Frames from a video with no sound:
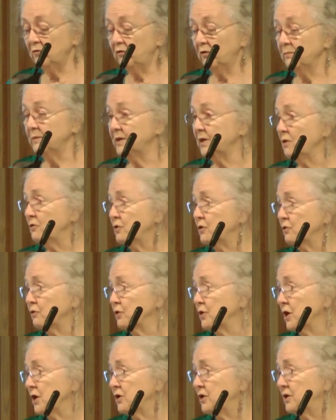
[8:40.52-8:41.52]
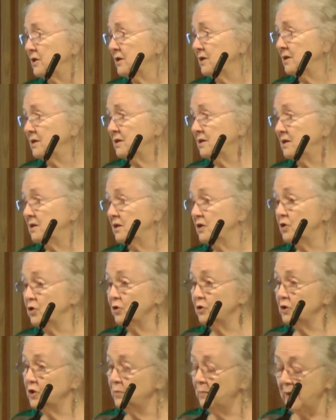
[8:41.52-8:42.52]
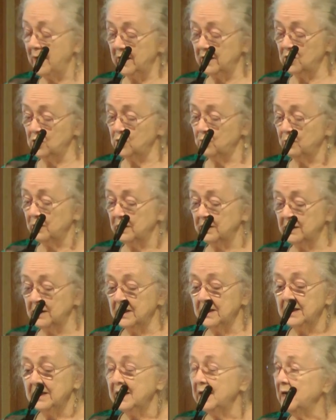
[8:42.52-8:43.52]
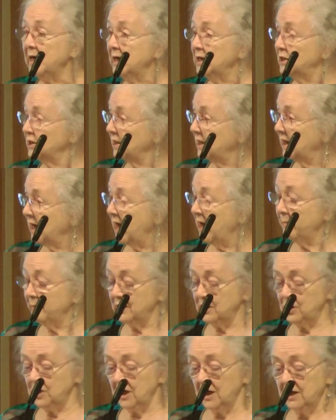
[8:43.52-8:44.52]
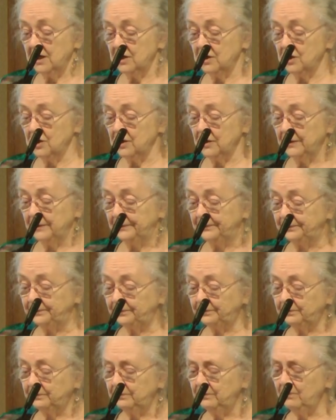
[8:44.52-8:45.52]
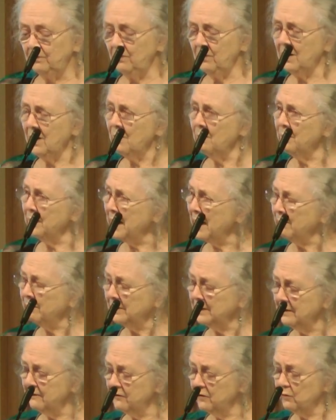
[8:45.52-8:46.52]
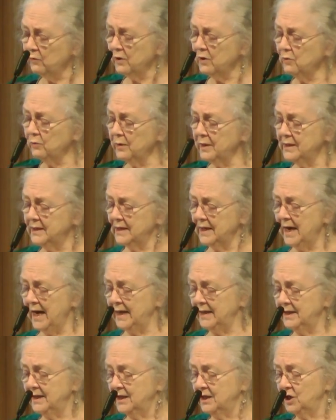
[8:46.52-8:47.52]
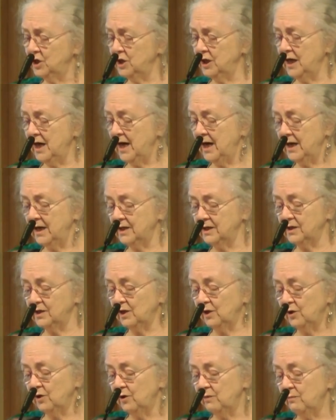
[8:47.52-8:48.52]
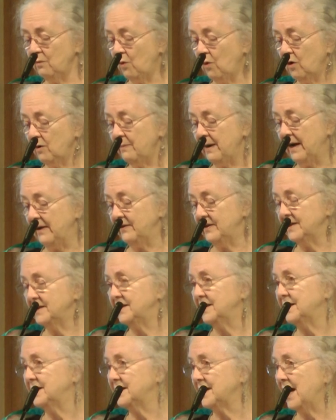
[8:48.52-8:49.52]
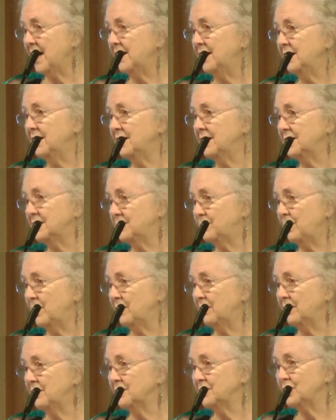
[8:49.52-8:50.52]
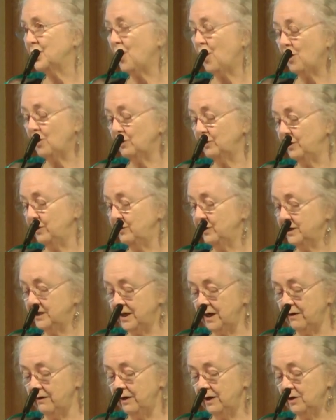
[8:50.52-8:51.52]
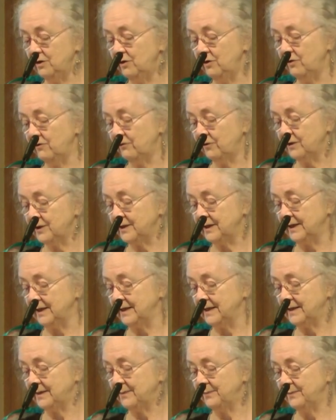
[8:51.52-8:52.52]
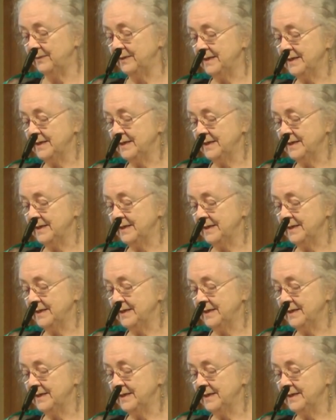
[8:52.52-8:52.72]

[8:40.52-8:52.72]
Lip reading: from social justice to church management to climate change. But I believe the real reason I attend GA is to learn more about this exciting experience called Unitarian Universalism.